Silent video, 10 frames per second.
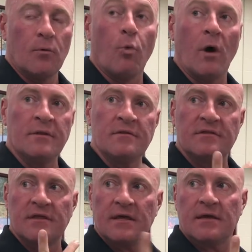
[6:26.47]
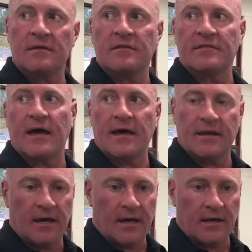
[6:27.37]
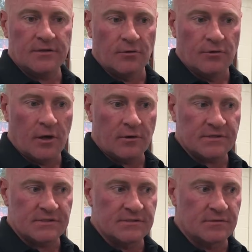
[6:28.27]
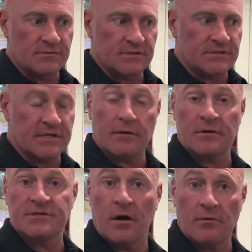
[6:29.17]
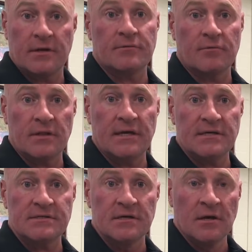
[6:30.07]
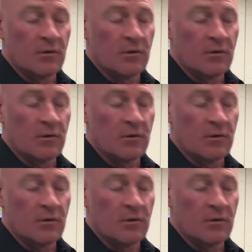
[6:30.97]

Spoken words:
One thing that you'll notice is there's a serotonin release,